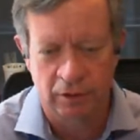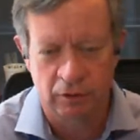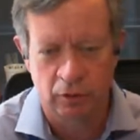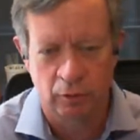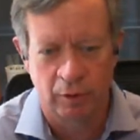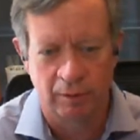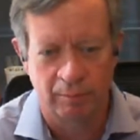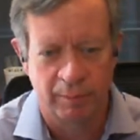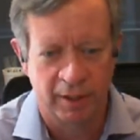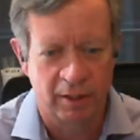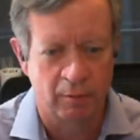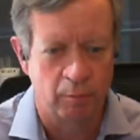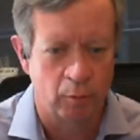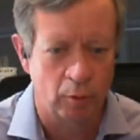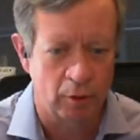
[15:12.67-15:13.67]
and doing
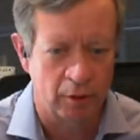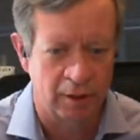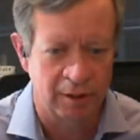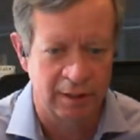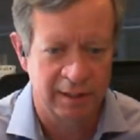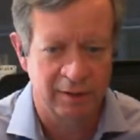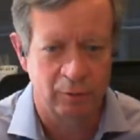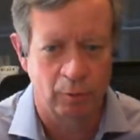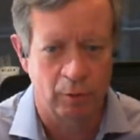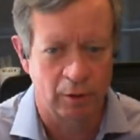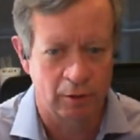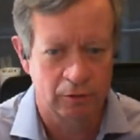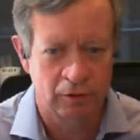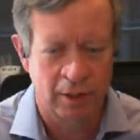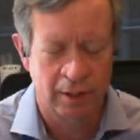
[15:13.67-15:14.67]
pickup work and gig
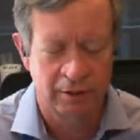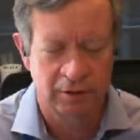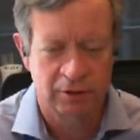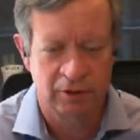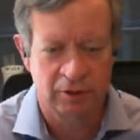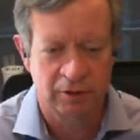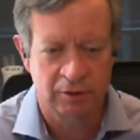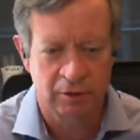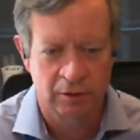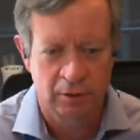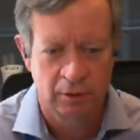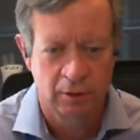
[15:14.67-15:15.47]
work, trying to just